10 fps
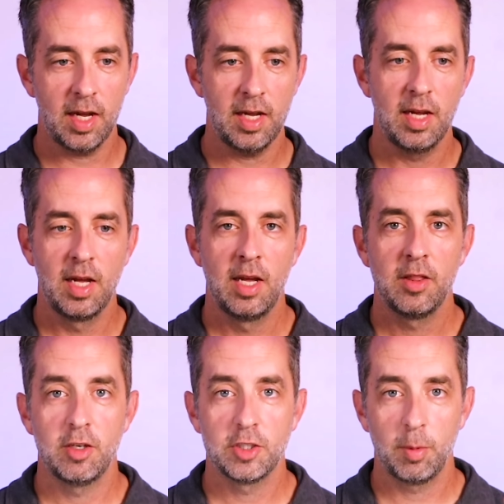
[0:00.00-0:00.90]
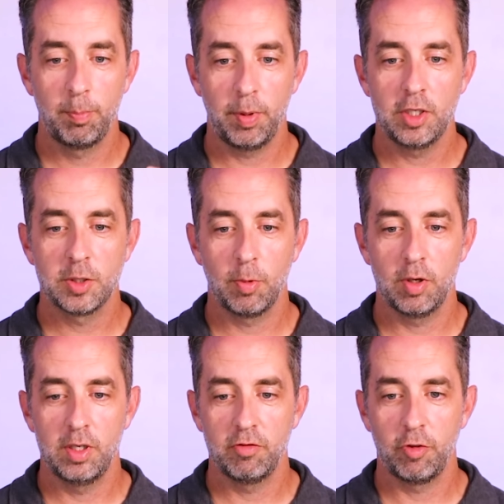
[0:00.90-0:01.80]
hey, there's a bunch
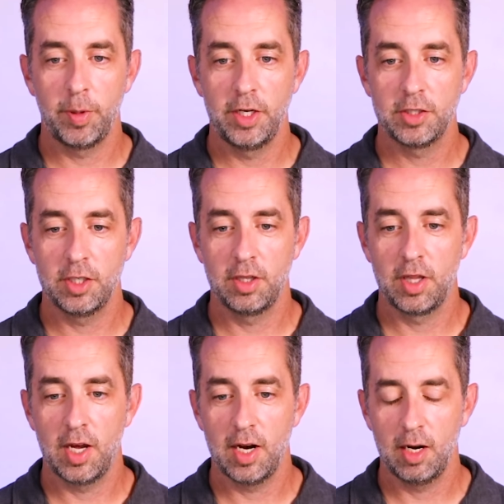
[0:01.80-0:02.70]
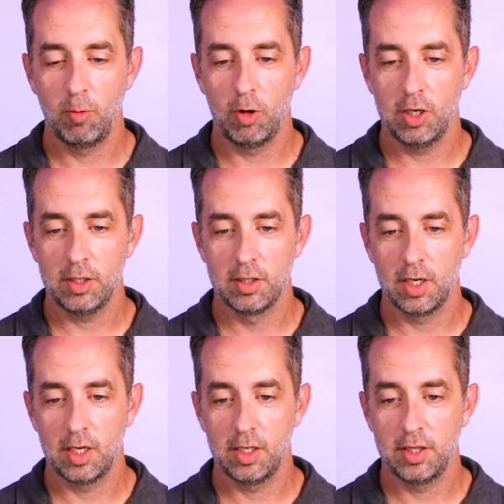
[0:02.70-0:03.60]
more information that I want
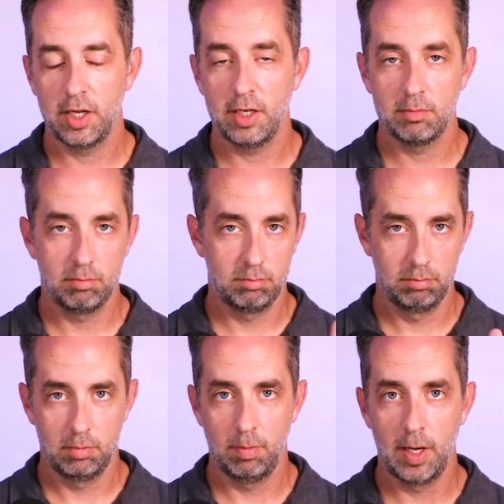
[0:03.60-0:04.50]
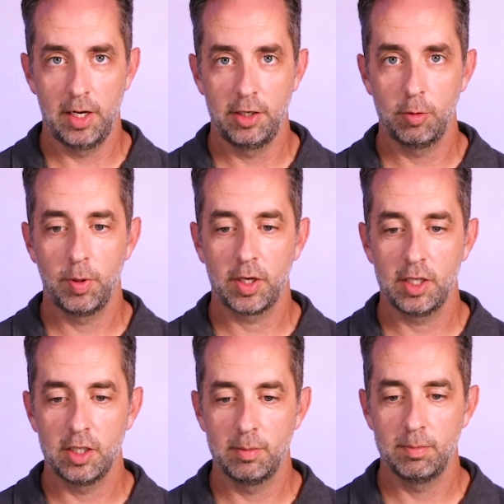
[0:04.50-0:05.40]
that my Notebook
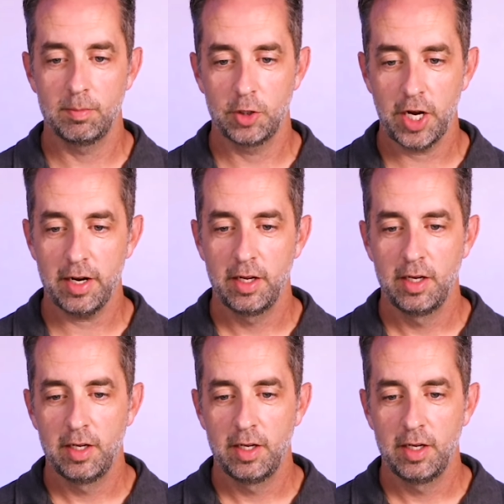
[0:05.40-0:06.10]
LM chat